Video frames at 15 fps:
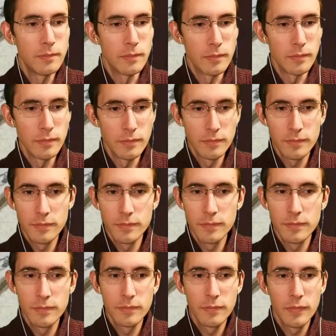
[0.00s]
Hmm.
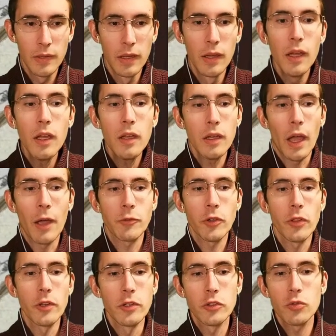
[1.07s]

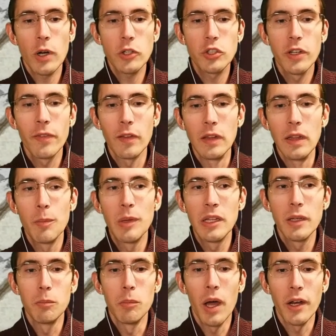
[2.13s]
After the destruction of the
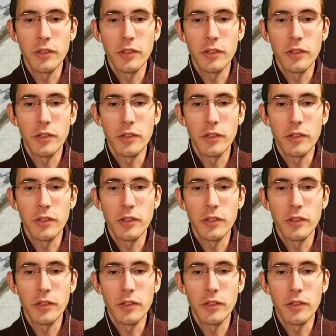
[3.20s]
Limonlin